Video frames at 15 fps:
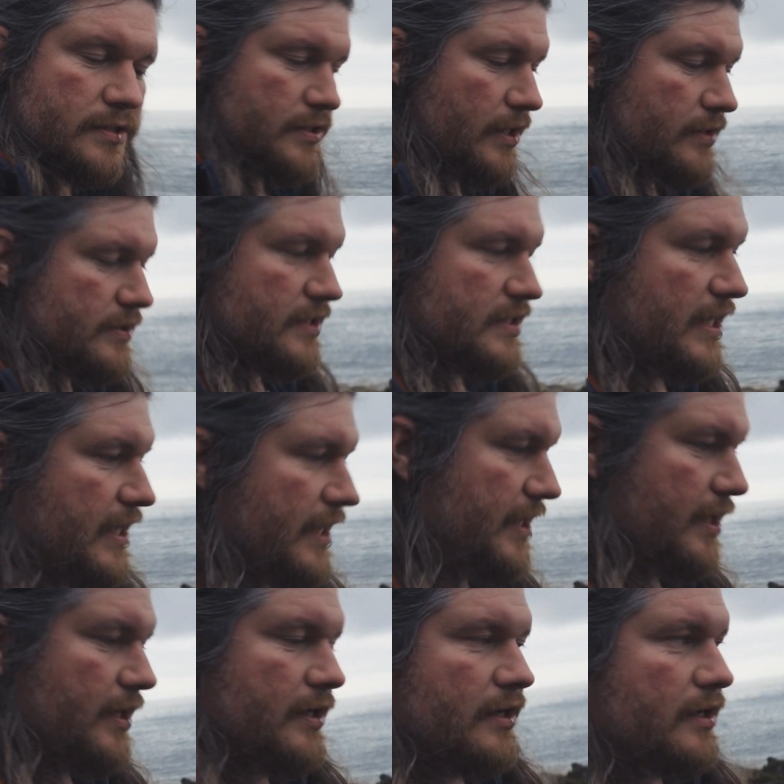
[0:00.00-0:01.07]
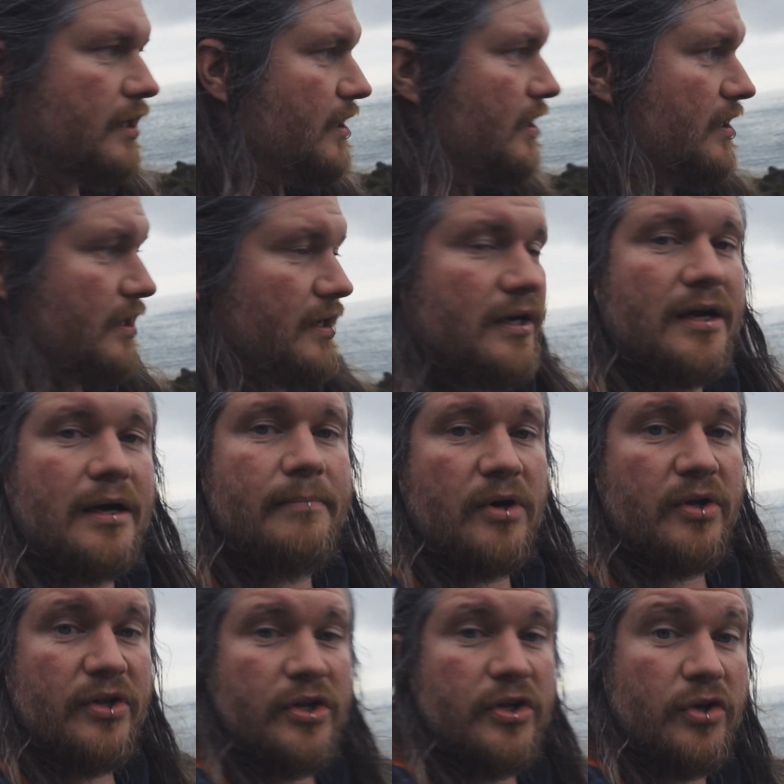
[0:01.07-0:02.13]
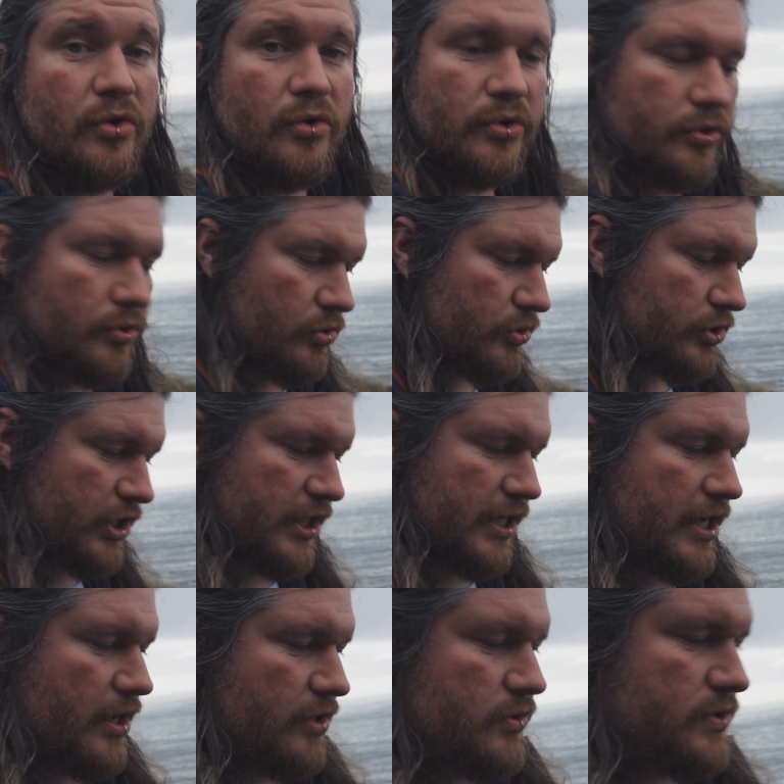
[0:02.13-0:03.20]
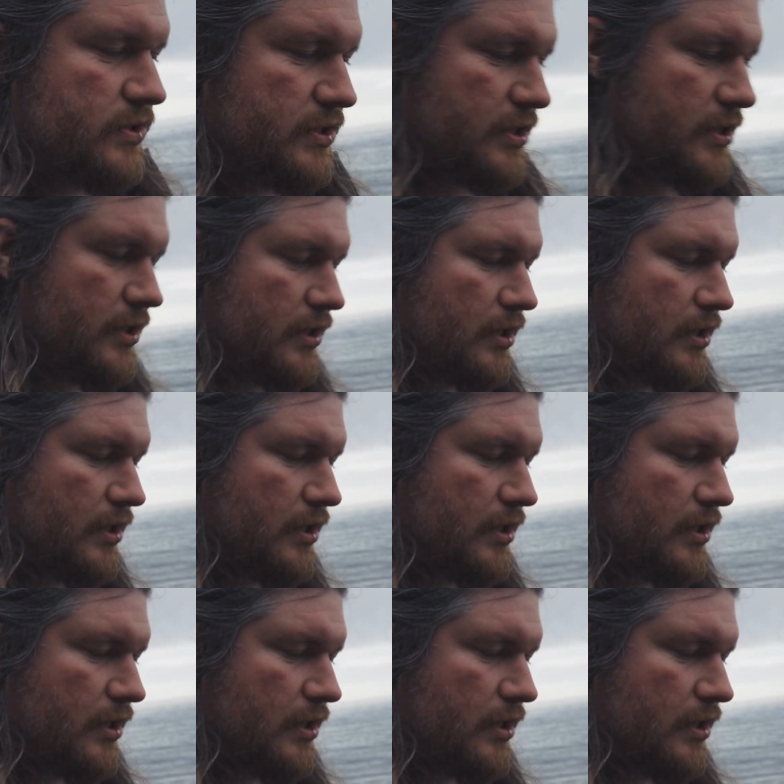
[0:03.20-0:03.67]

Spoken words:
So today I'm on the North Yorkshire coast